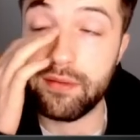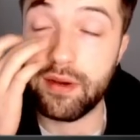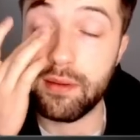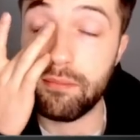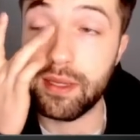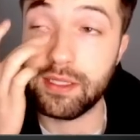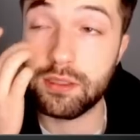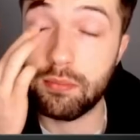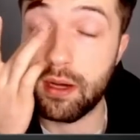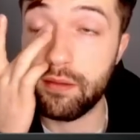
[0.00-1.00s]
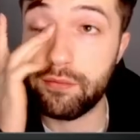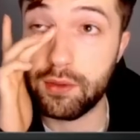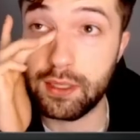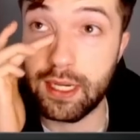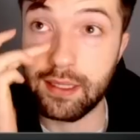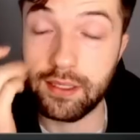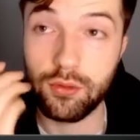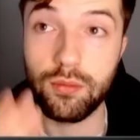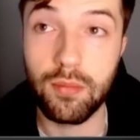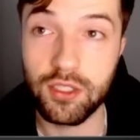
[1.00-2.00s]
very big spot for a guy like
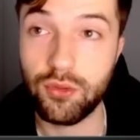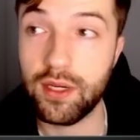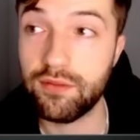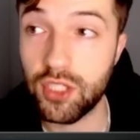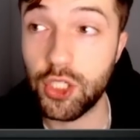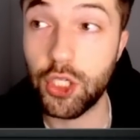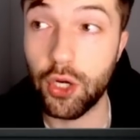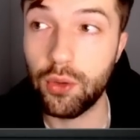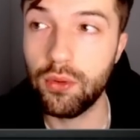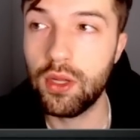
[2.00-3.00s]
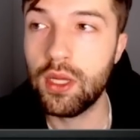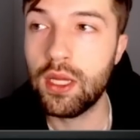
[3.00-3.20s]
Luke Musgrave to go.